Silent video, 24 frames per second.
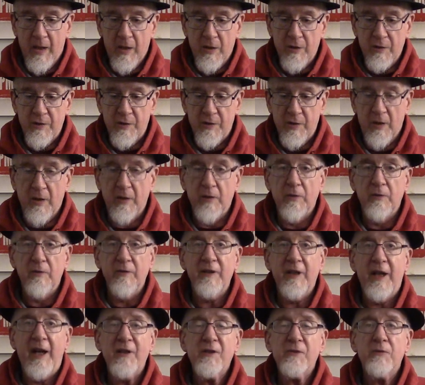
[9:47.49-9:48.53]

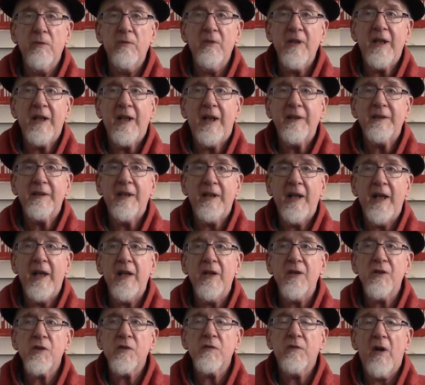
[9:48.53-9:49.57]
so that's what we got
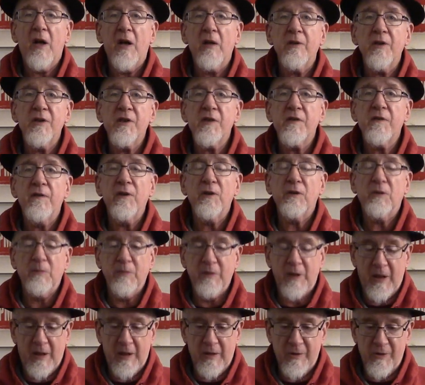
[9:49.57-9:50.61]
today as far as
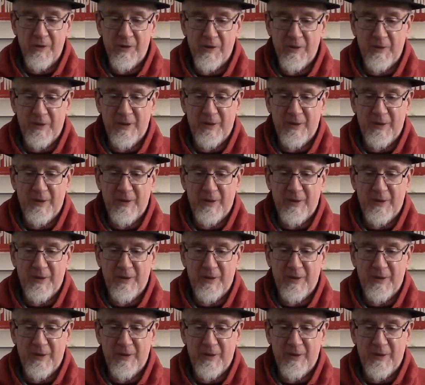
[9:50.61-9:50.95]
film goes.